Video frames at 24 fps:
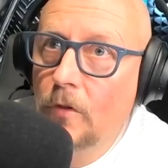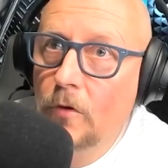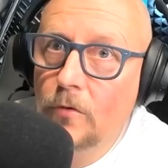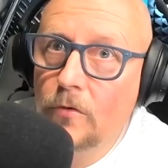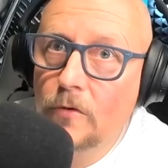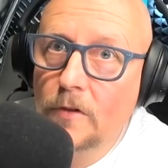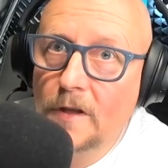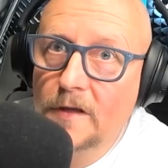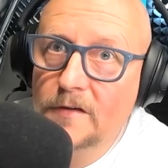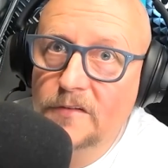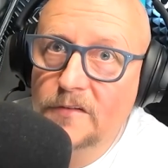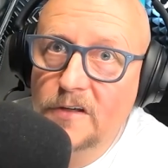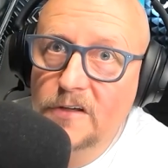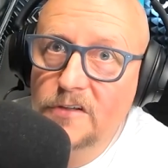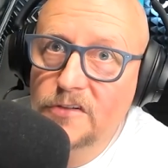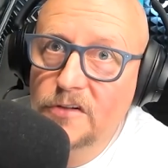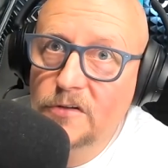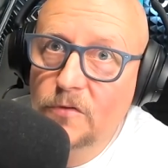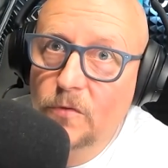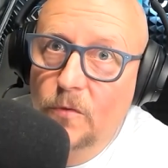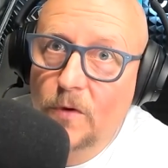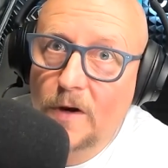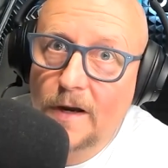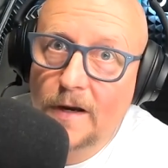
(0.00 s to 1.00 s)

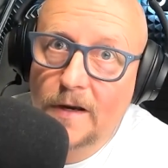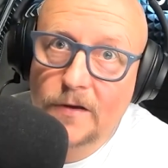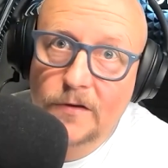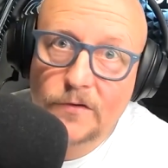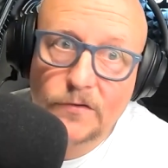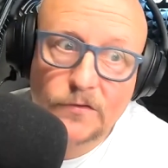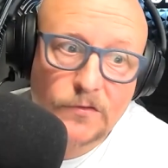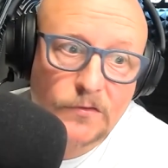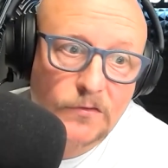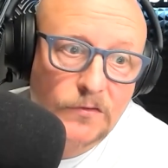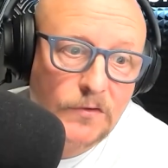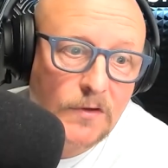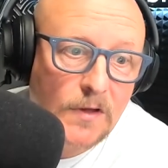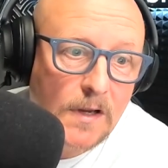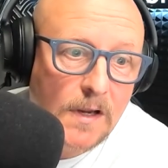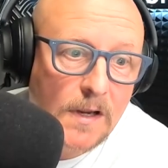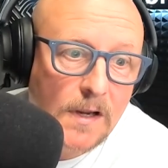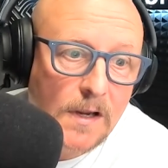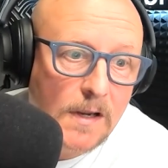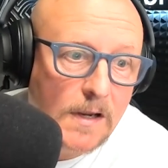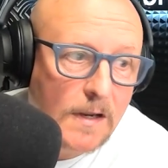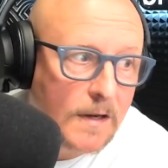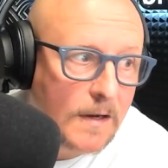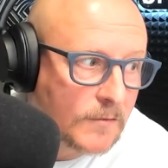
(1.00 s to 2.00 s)
localization-wise?
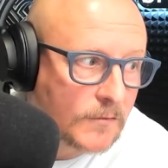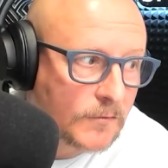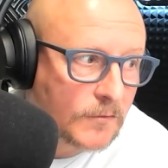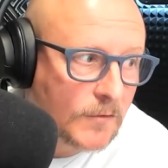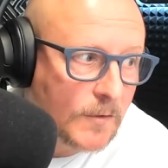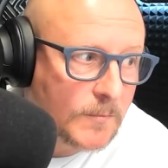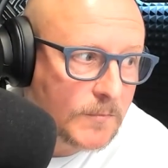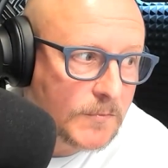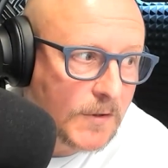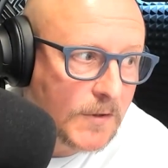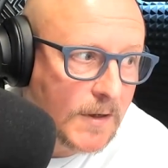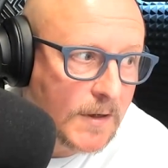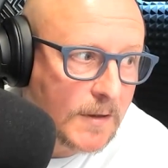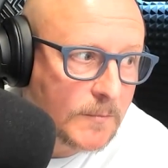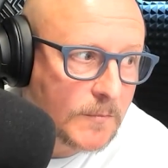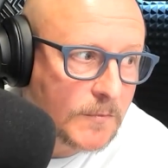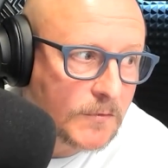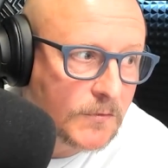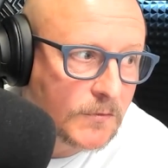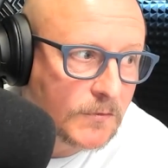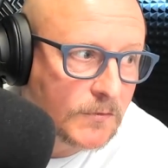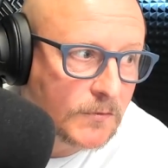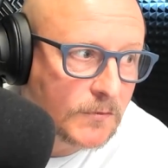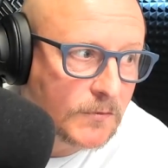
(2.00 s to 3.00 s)

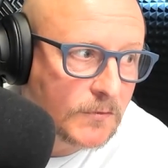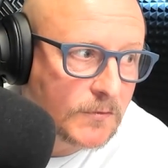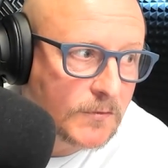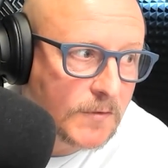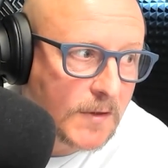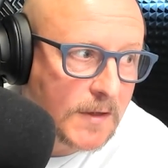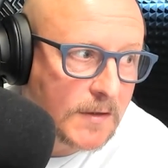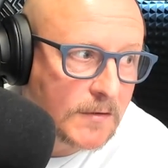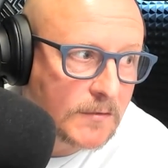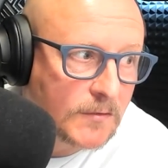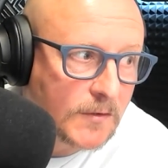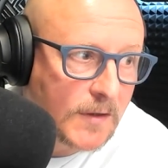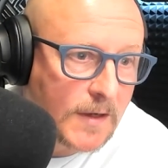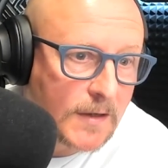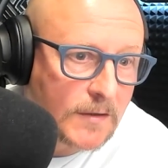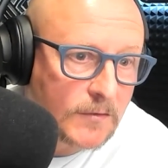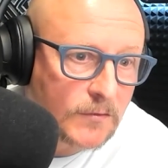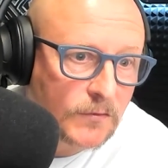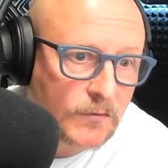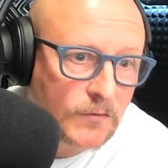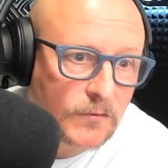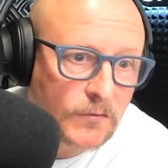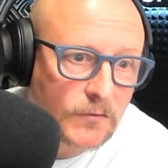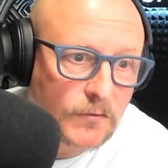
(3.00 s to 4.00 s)
Sometimes things get
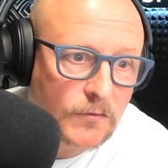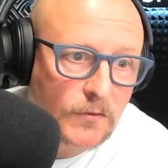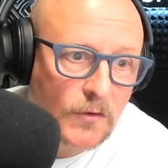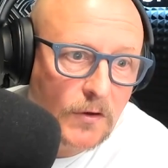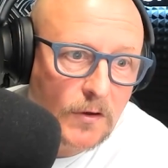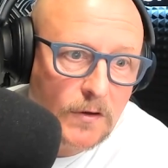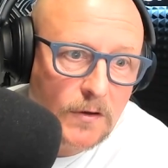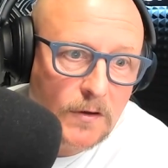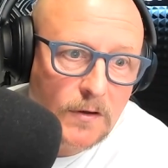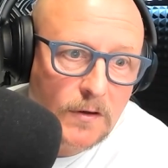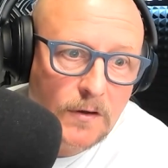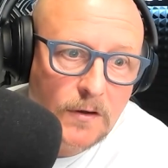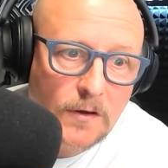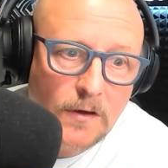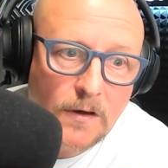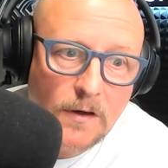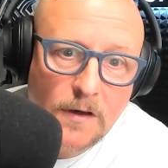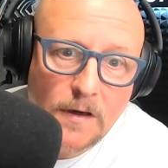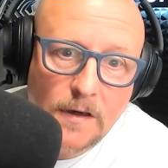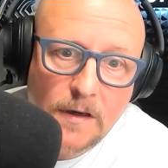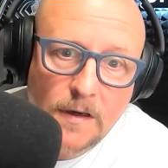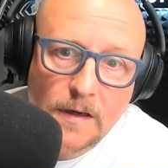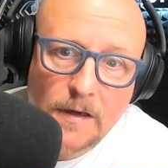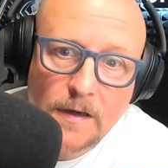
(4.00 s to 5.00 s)
stuck
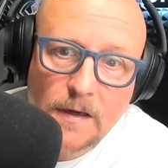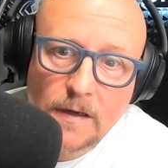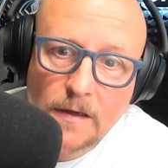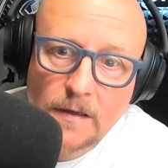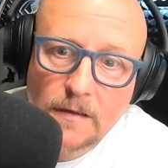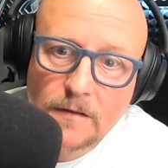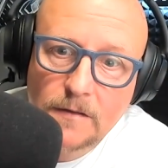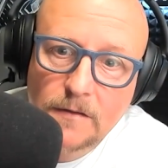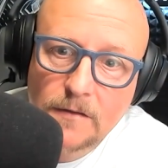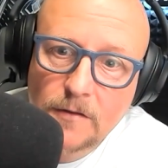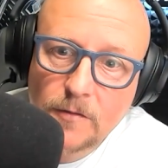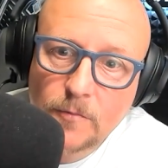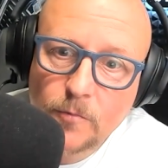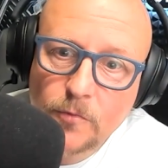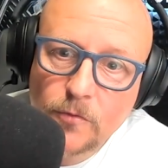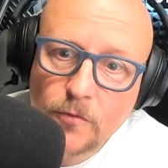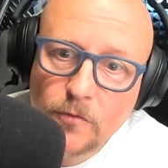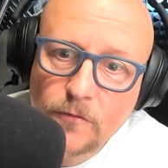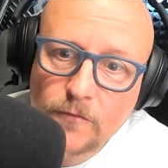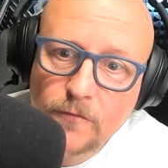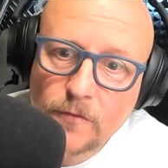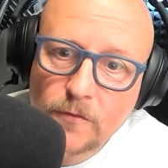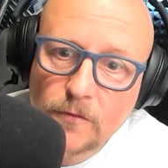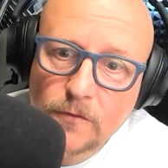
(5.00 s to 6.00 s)
in the
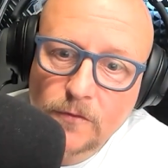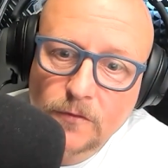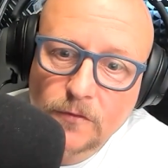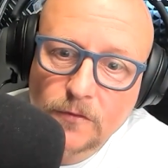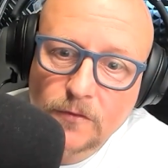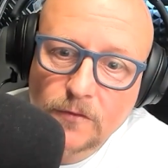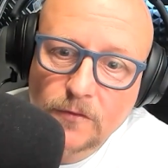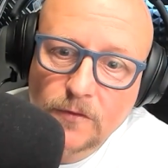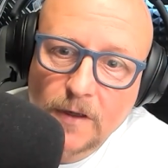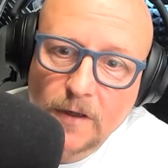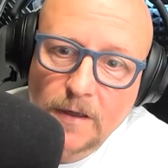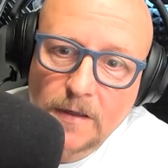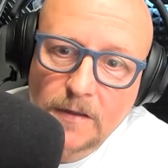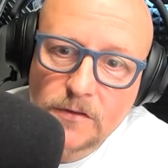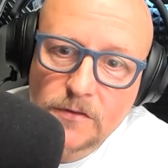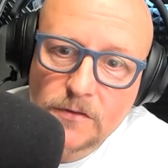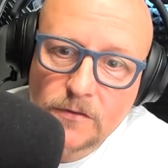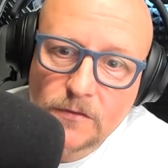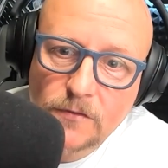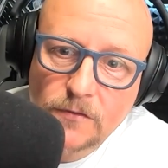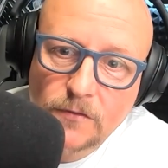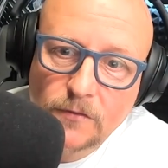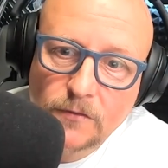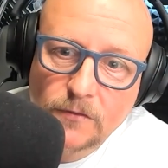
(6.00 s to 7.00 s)
approval
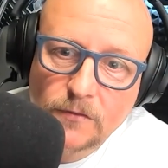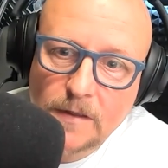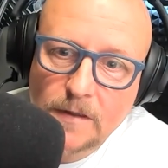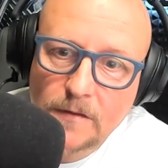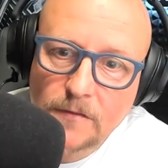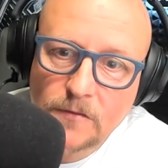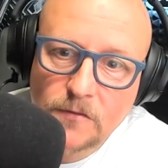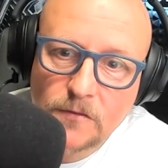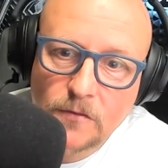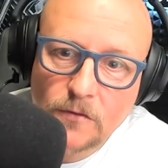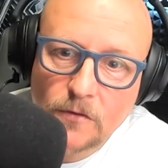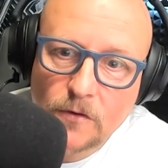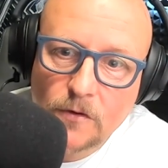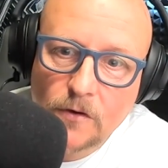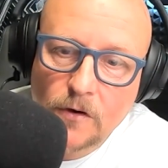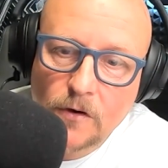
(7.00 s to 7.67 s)
stages. Is your